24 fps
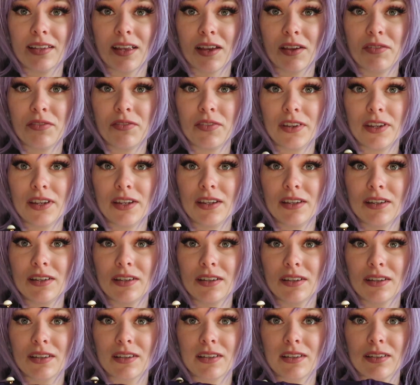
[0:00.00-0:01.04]
I think
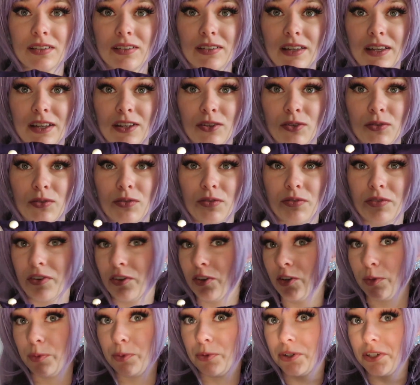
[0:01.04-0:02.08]
they look
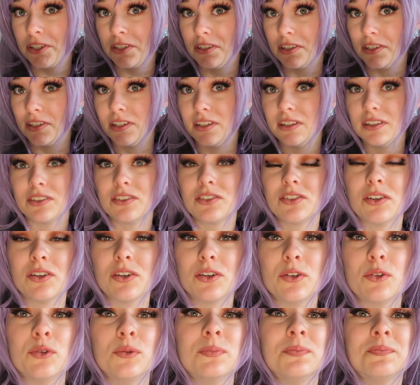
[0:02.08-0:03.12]
very pretty.
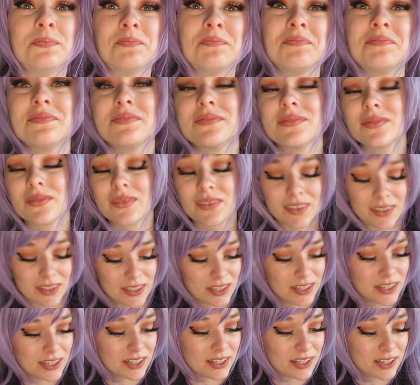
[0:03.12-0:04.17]
So
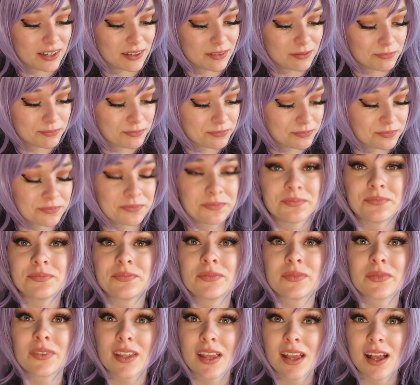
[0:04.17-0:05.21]
yeah.
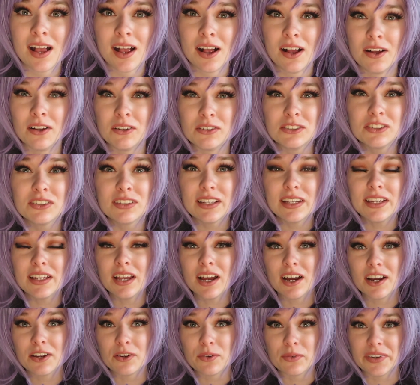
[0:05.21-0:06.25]
Honestly,
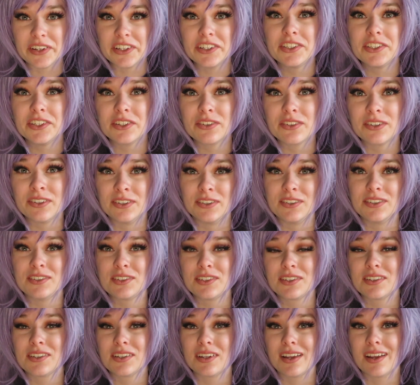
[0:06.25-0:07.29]
I wish you could
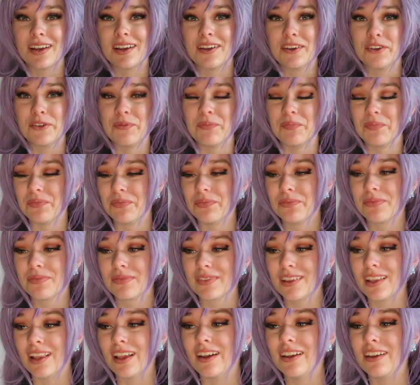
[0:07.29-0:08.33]

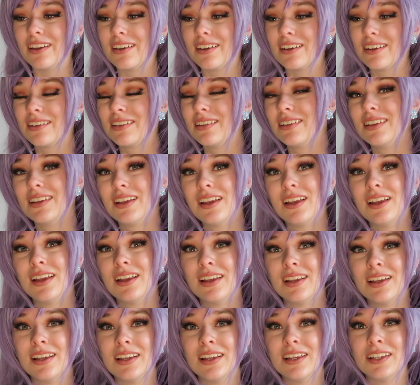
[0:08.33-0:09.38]
like
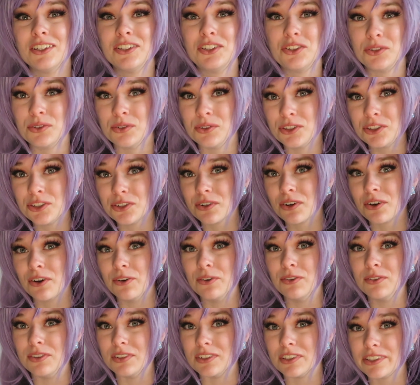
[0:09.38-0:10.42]
choose your
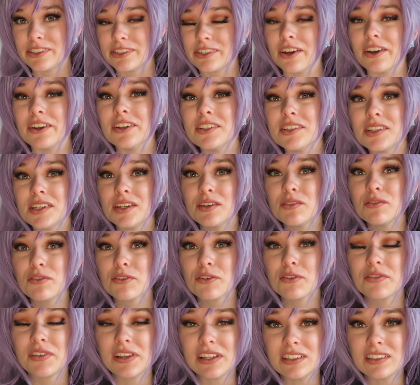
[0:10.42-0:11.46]
own sizing for
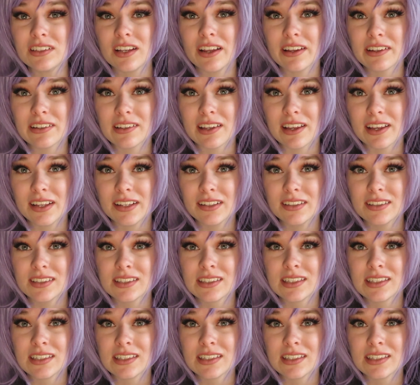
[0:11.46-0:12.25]
things like that.